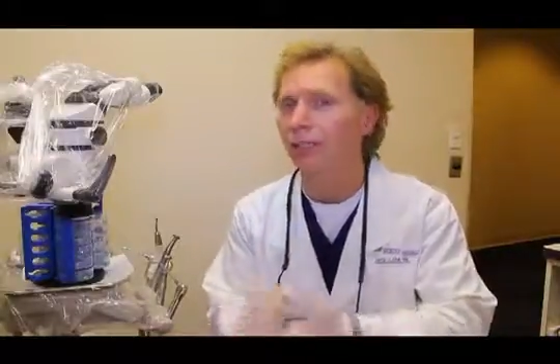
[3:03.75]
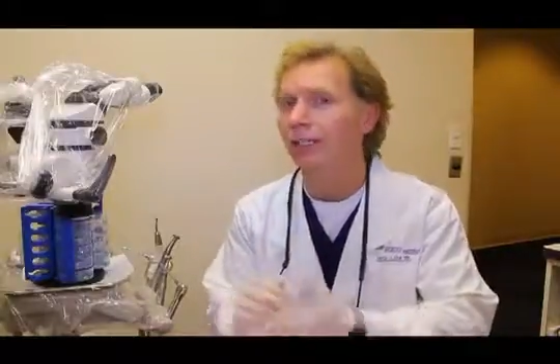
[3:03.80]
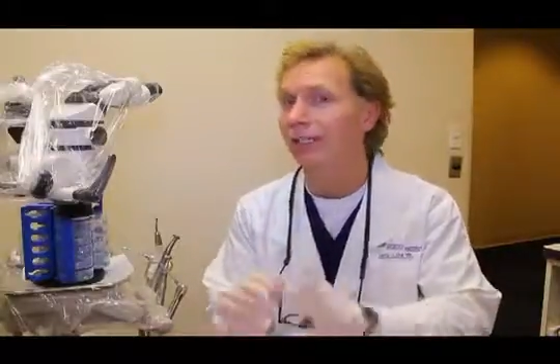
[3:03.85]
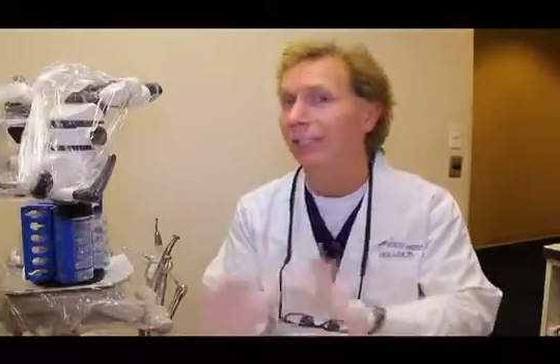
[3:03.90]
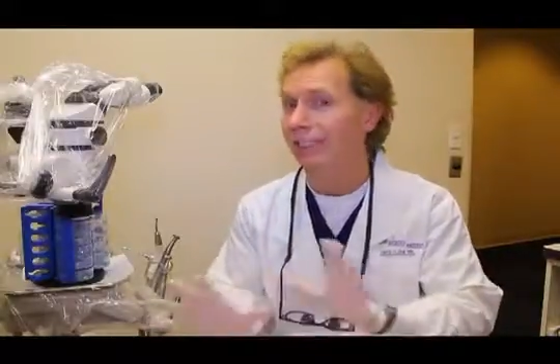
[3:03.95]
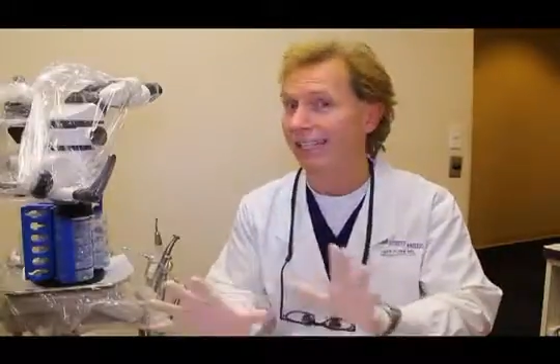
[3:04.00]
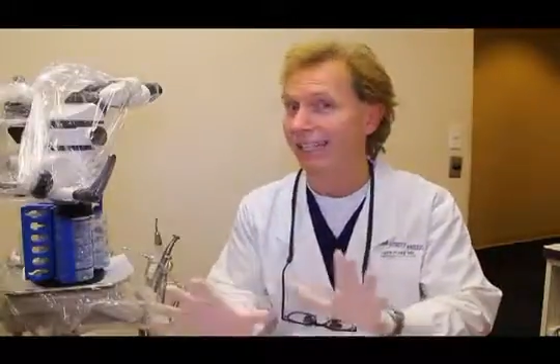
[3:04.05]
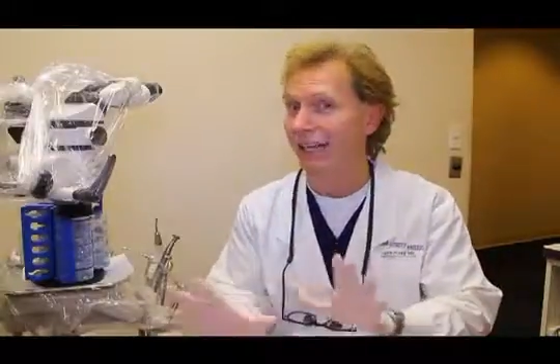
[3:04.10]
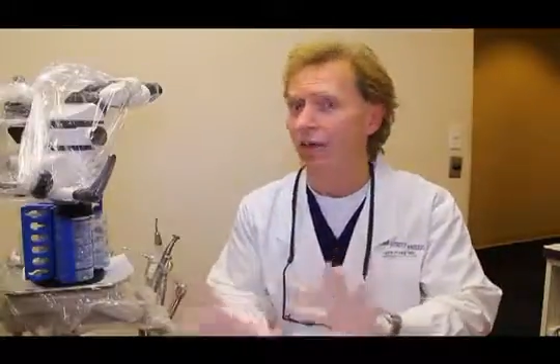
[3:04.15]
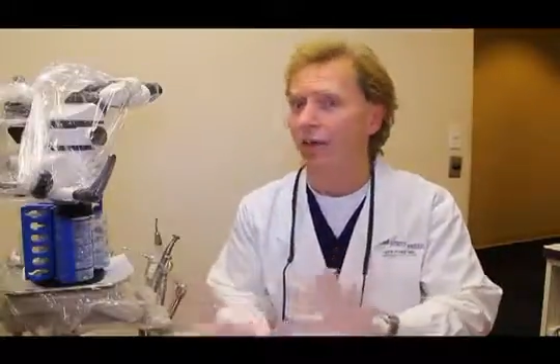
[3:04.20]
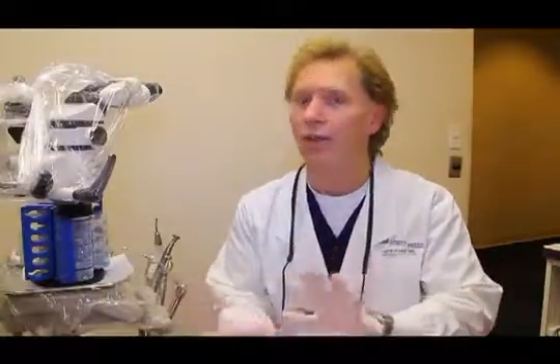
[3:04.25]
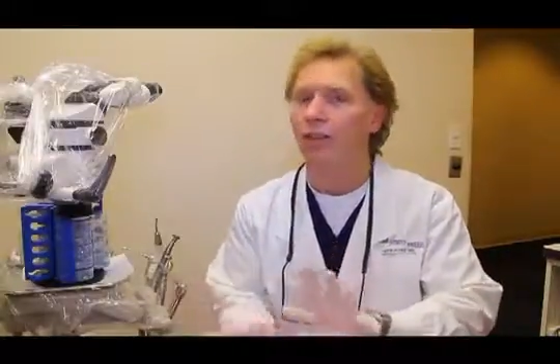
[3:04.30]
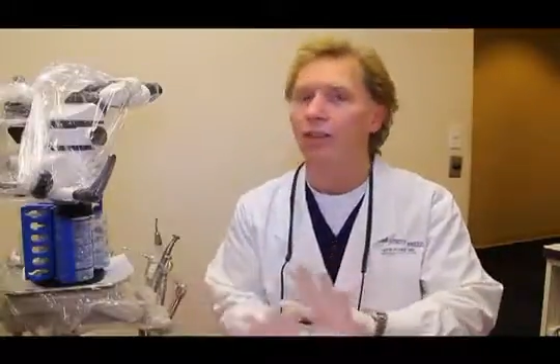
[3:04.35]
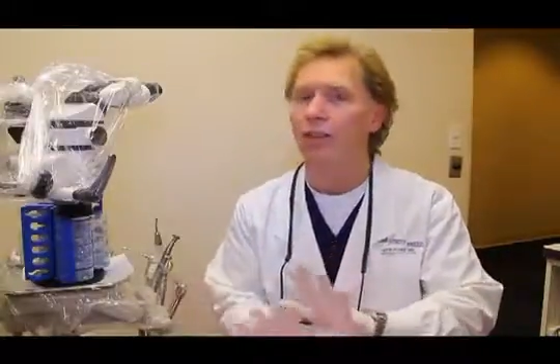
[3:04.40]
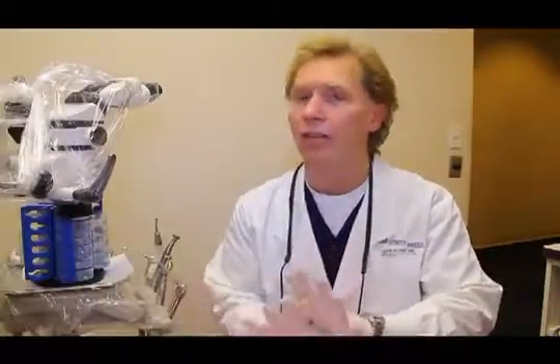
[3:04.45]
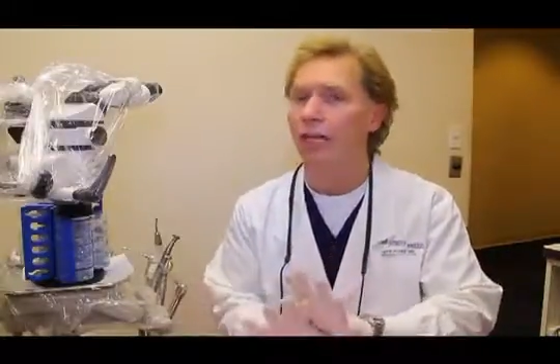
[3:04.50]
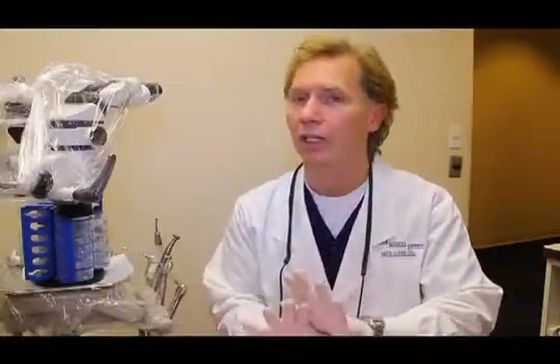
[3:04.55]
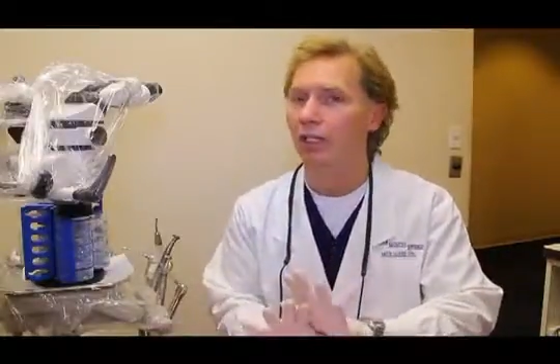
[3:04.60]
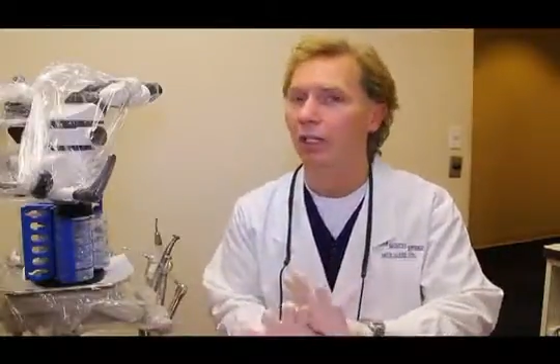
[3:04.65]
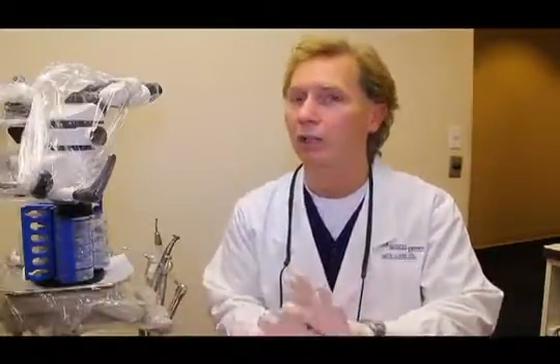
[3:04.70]
Now,
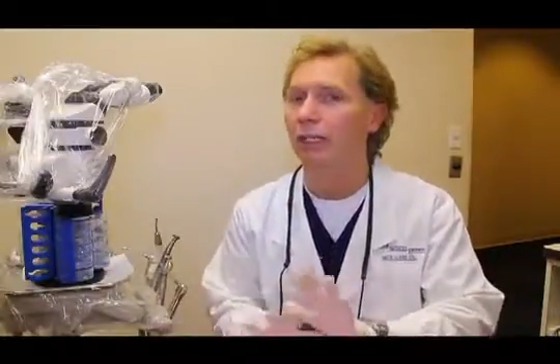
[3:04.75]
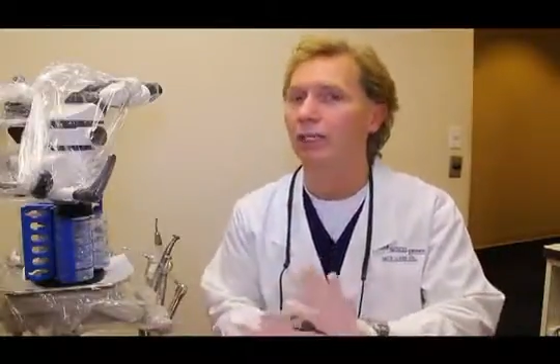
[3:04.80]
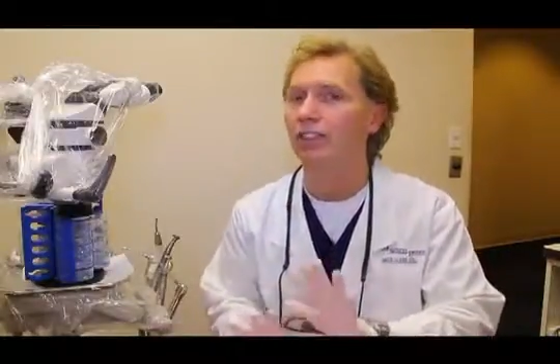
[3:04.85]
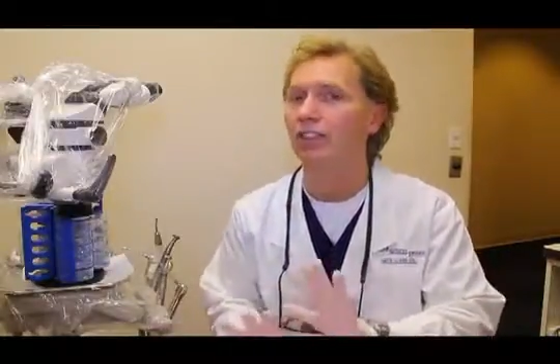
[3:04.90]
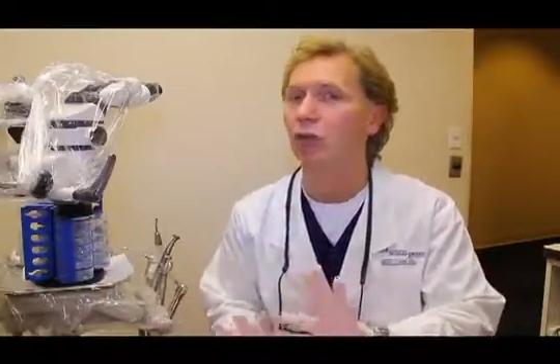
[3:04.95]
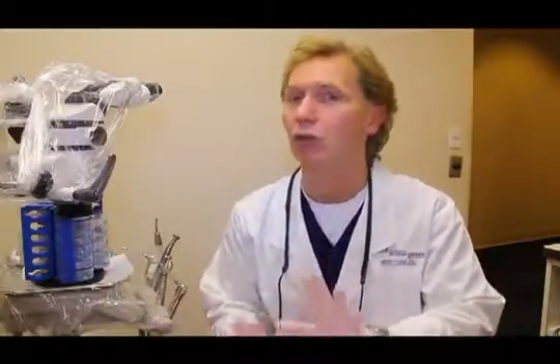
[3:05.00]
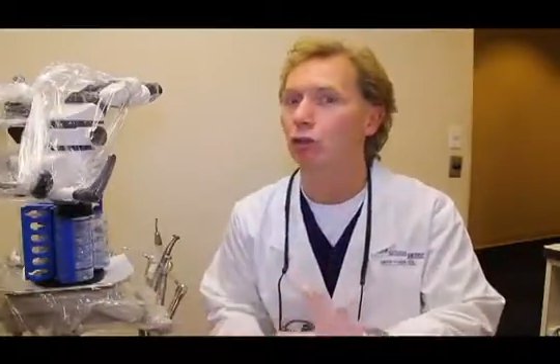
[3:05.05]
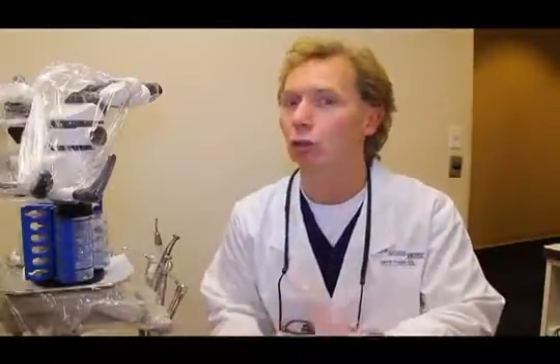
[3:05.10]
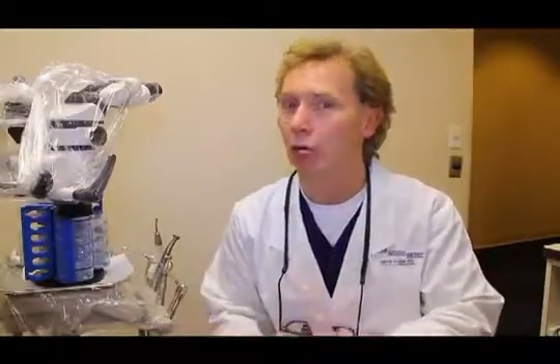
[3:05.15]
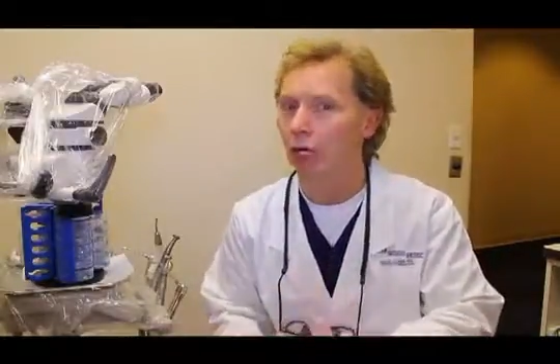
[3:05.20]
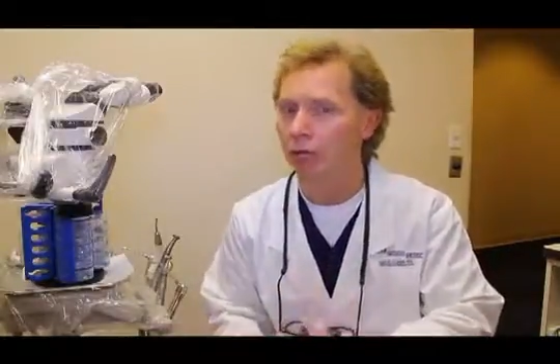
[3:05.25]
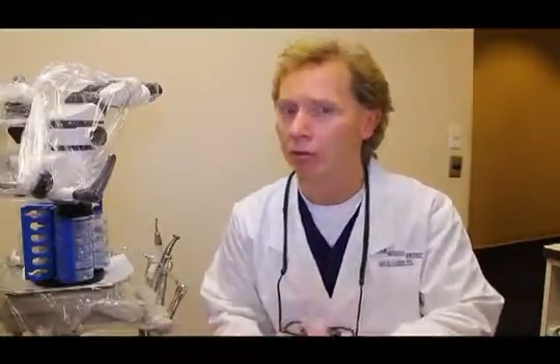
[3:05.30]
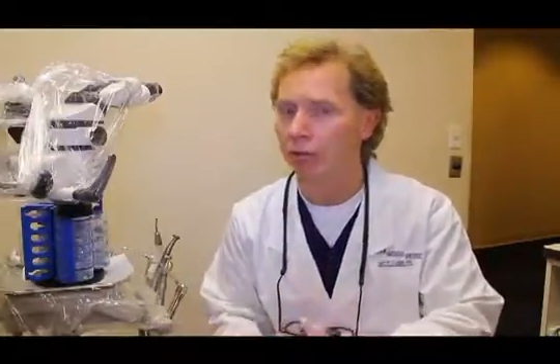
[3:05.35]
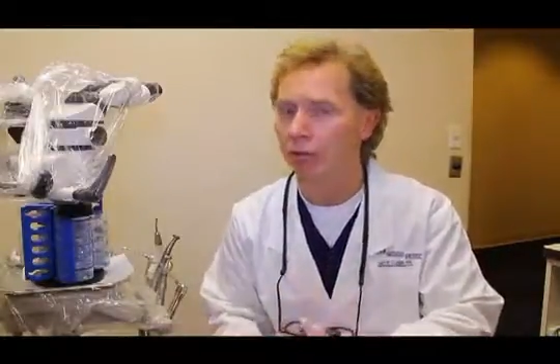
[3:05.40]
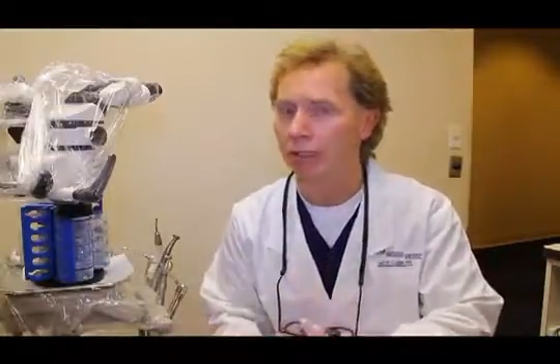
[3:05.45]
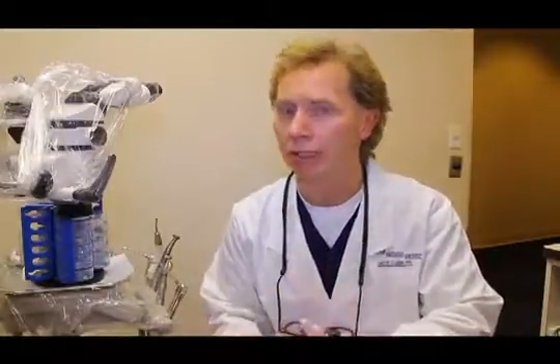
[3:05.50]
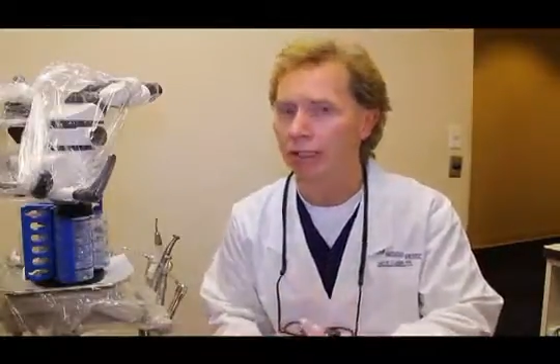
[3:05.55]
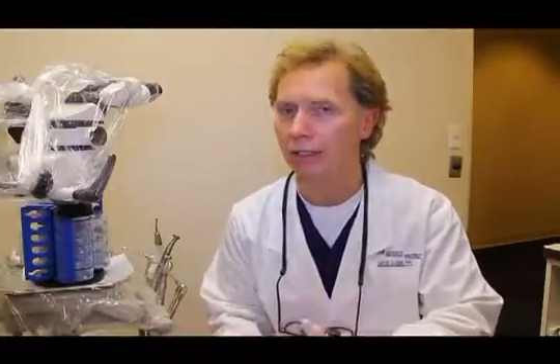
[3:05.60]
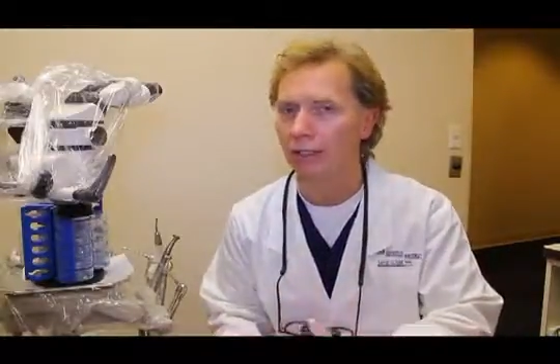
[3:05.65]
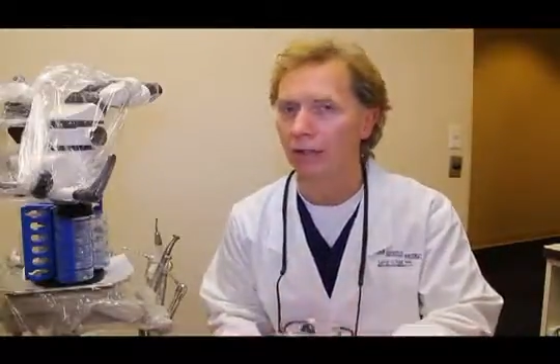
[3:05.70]
that creates a lot of
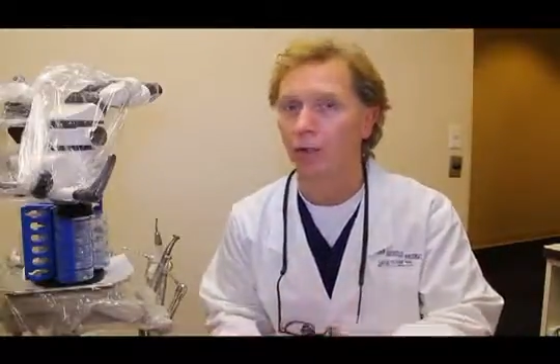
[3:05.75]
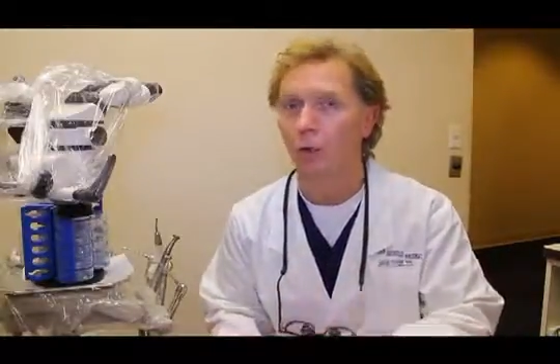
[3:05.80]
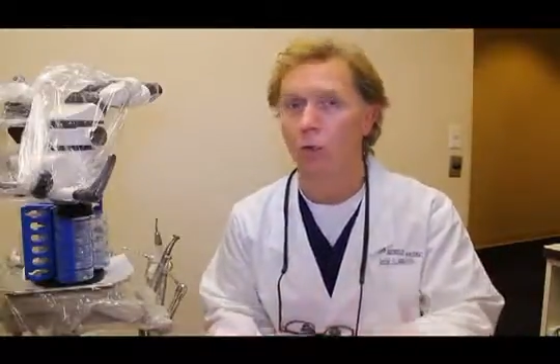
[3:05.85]
heat.